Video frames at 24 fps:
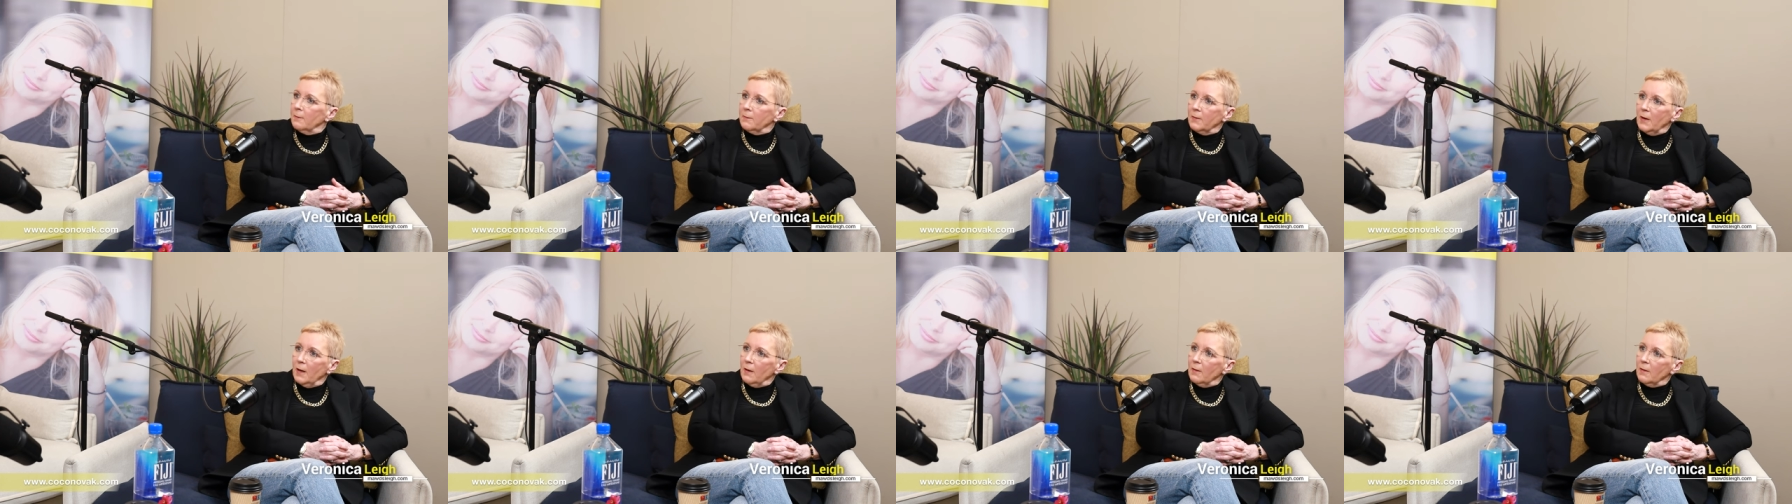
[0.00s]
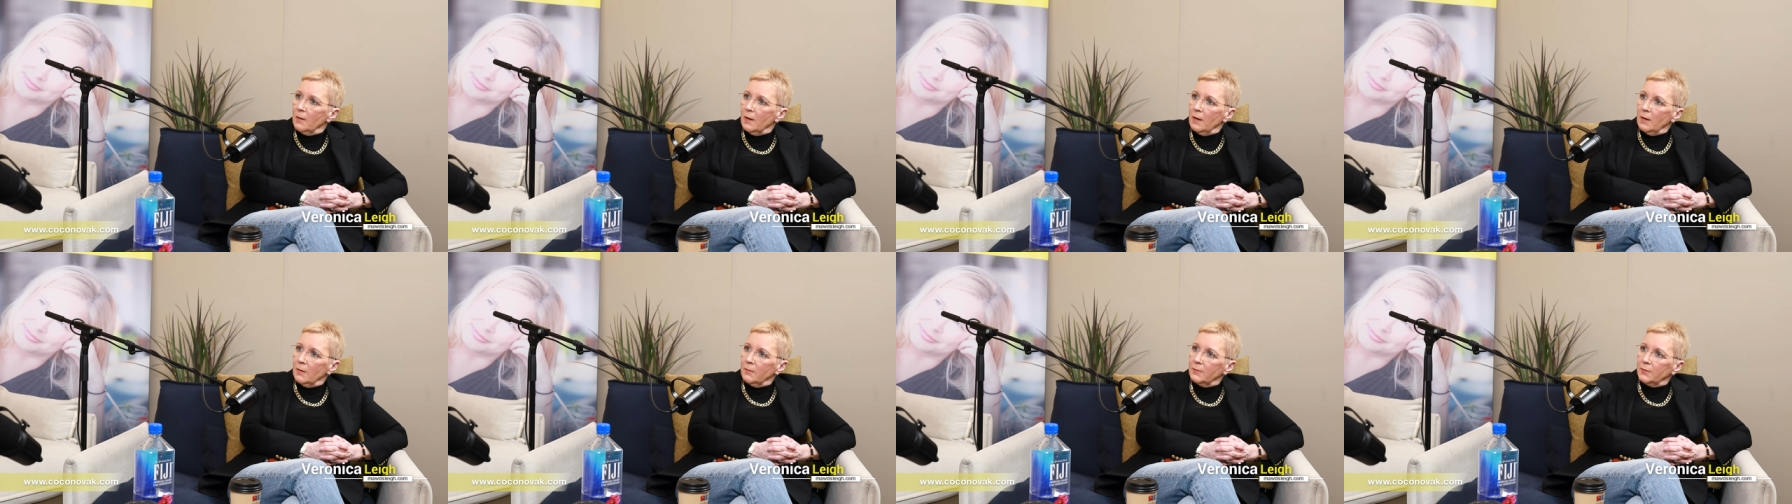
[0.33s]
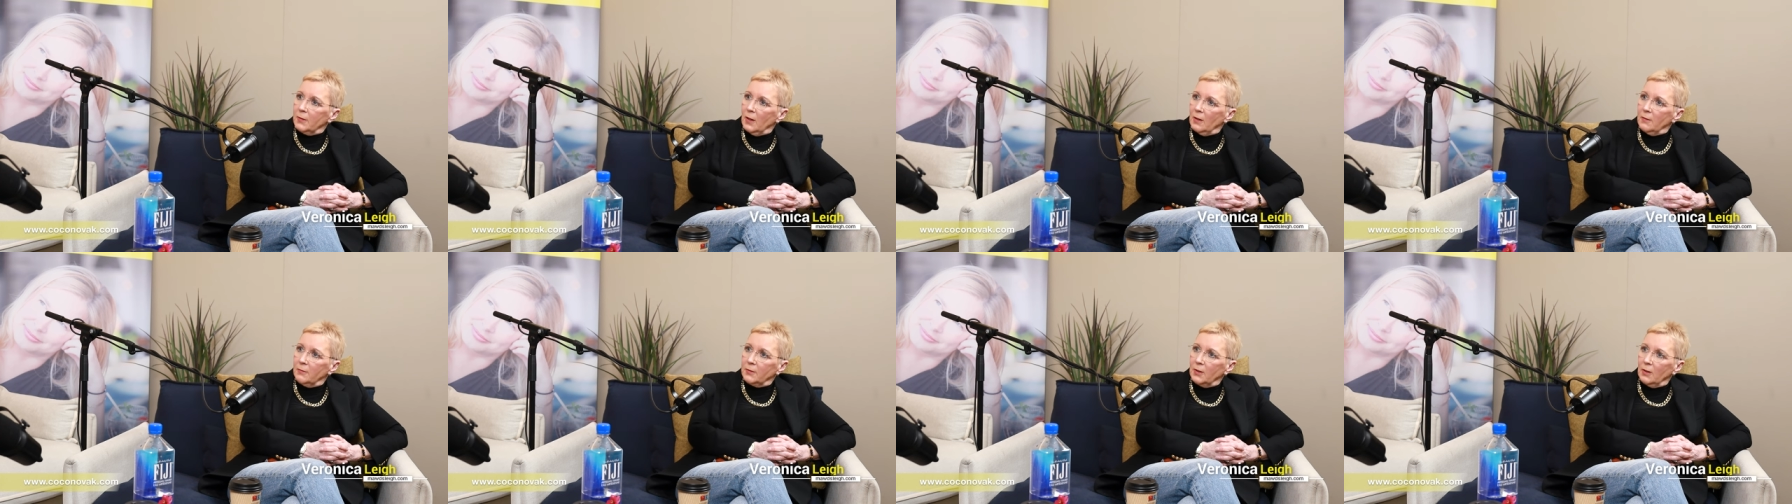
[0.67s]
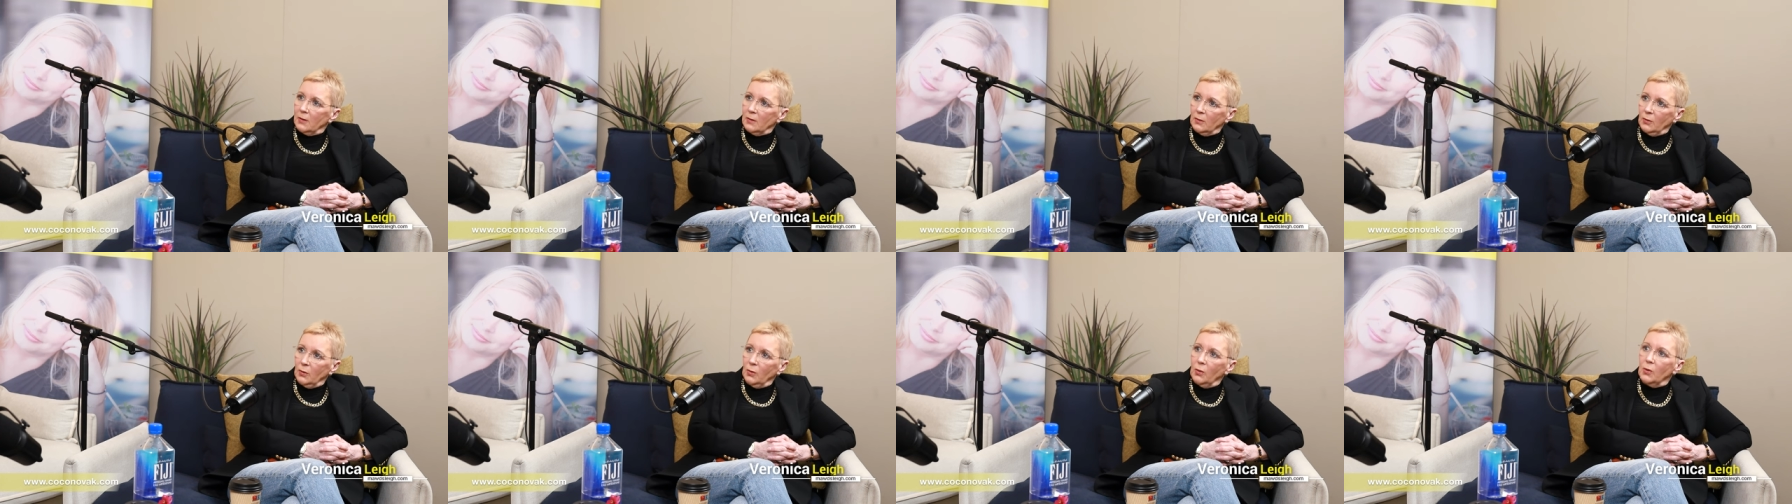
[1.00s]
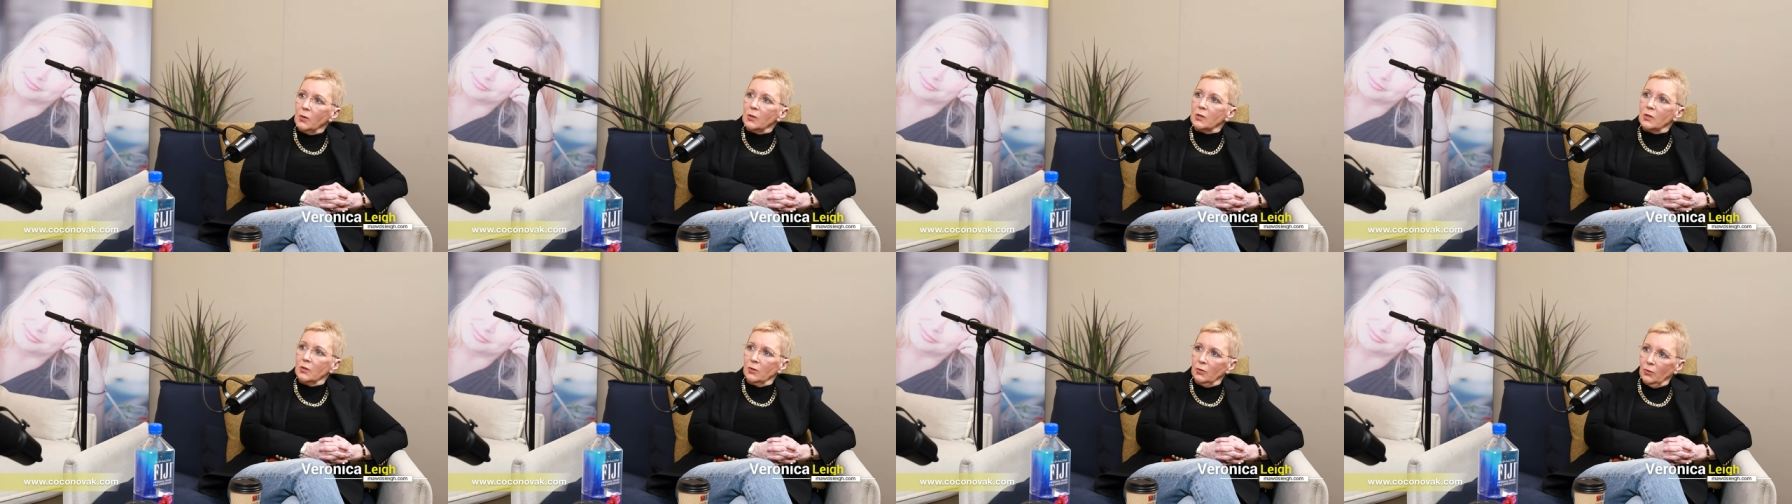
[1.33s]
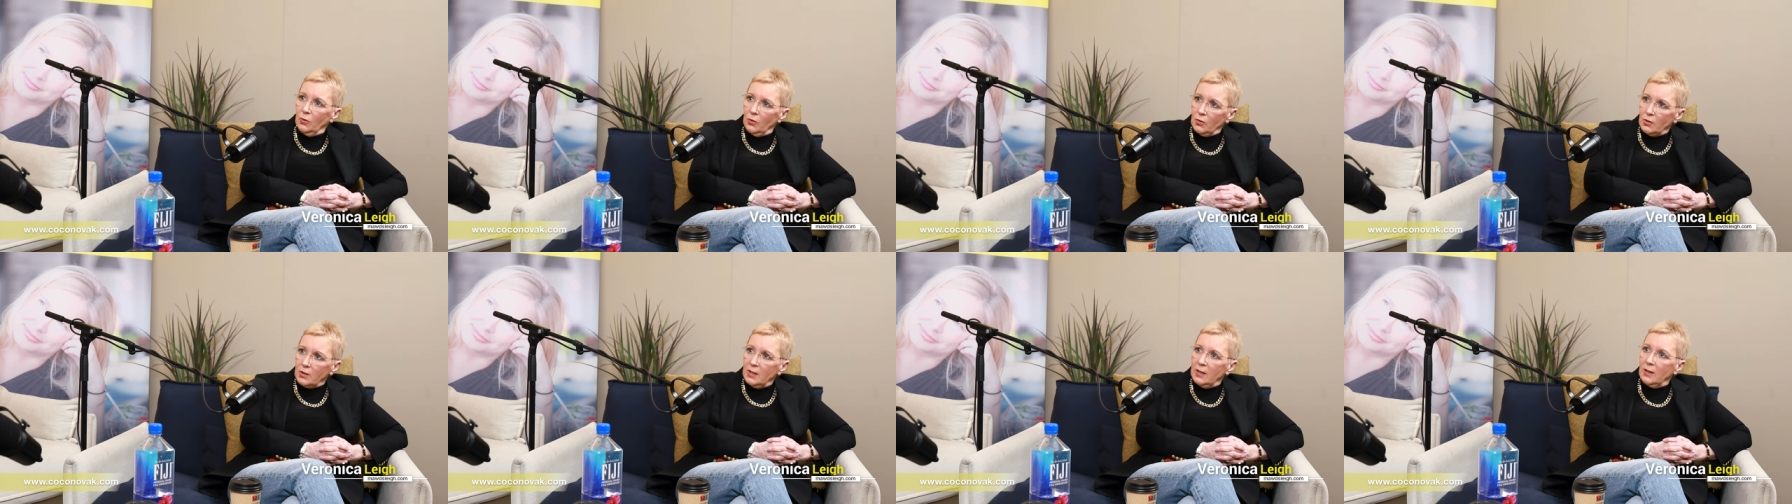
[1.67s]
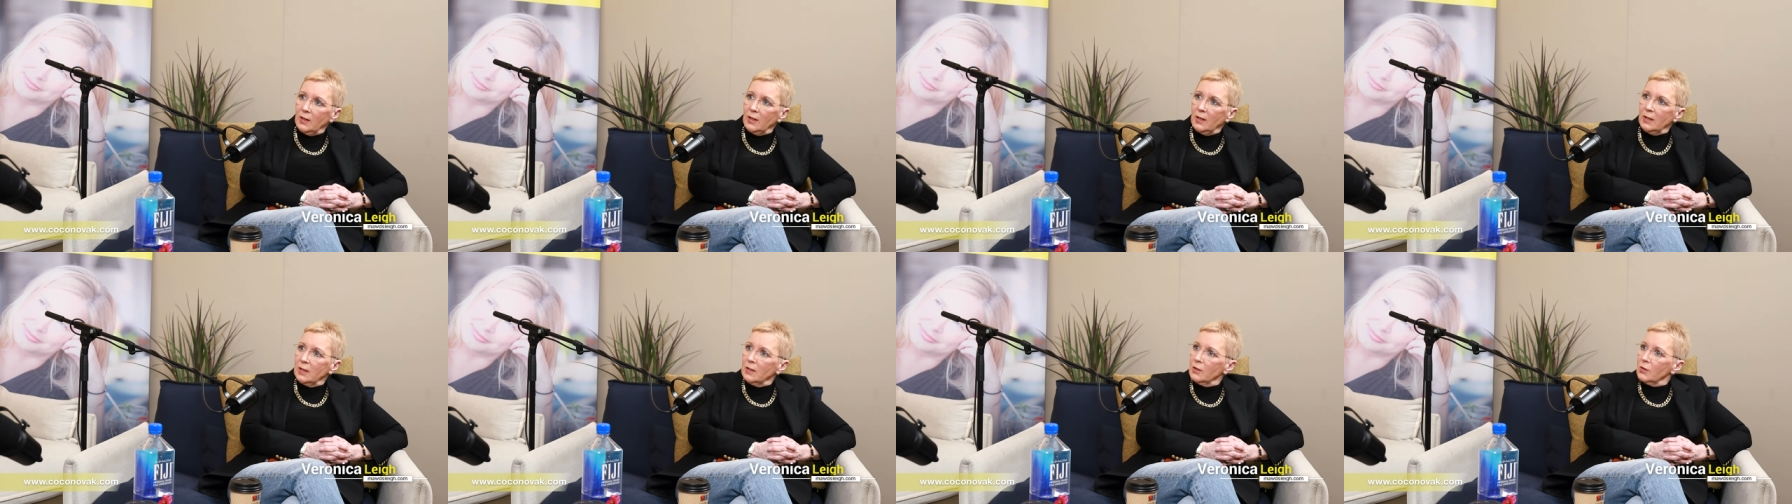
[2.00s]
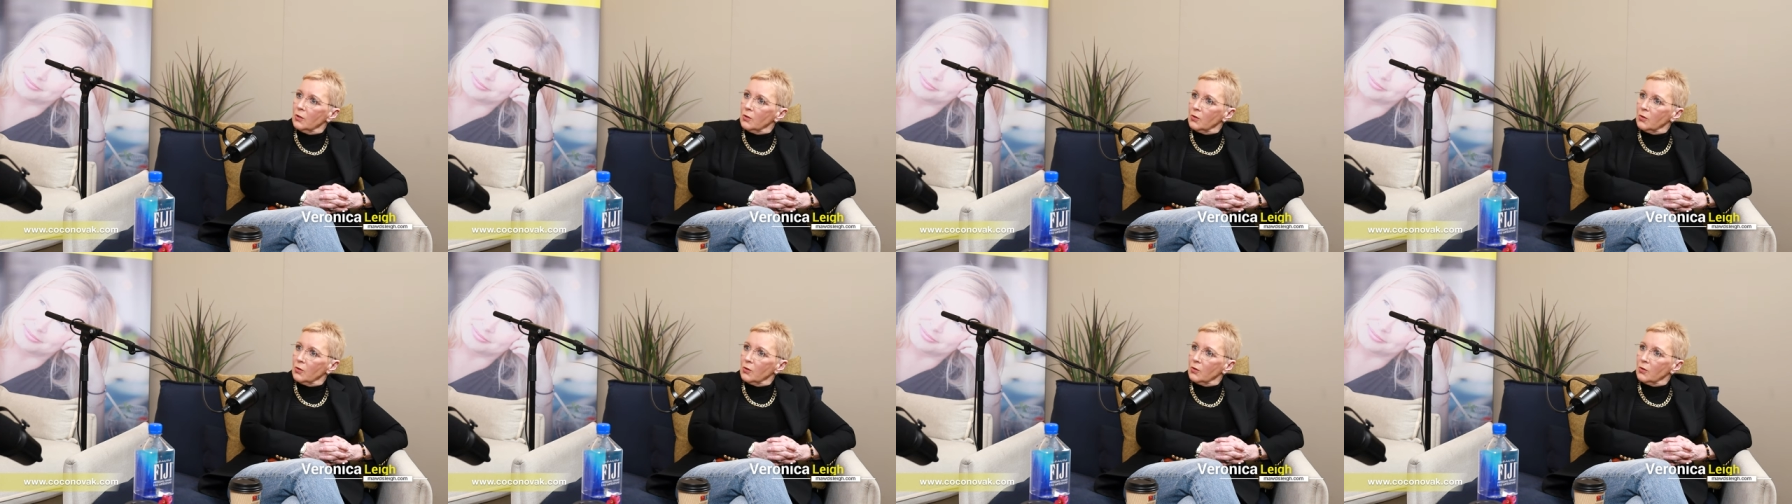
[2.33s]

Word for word: I've done lots and lots of things.